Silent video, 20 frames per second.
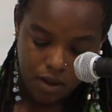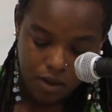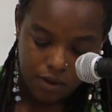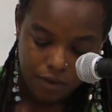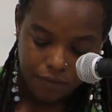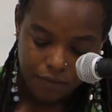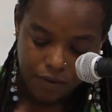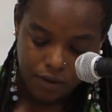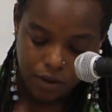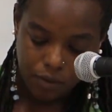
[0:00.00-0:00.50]

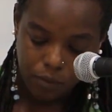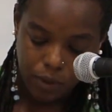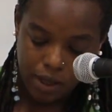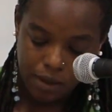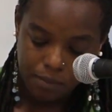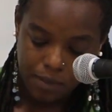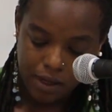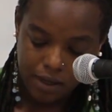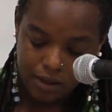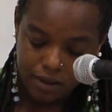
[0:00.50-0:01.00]
You feel a
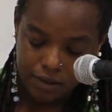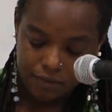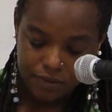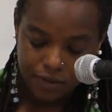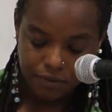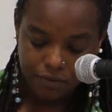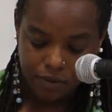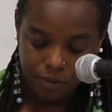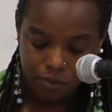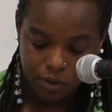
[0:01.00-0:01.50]
weight being
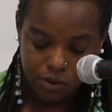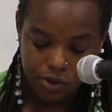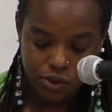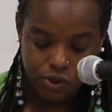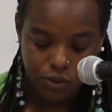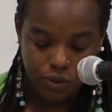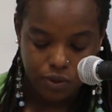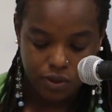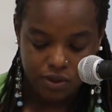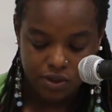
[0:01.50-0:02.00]
lifted from your
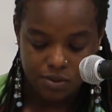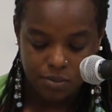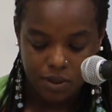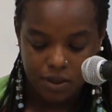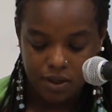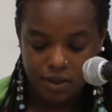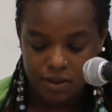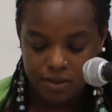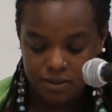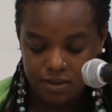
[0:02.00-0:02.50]
shoulders
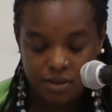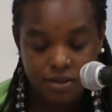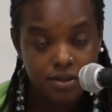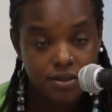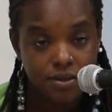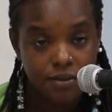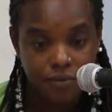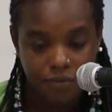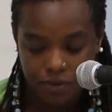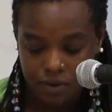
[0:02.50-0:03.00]
because this
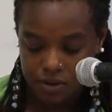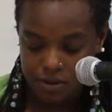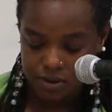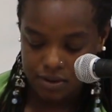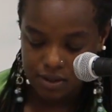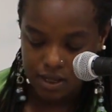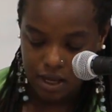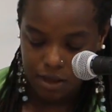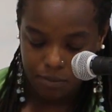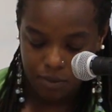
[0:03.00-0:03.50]
is the
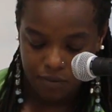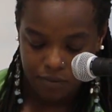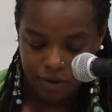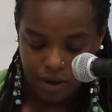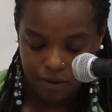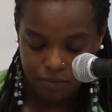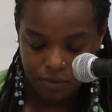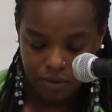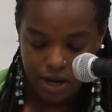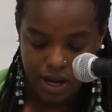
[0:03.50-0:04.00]
first time you've
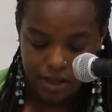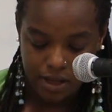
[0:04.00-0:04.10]
ever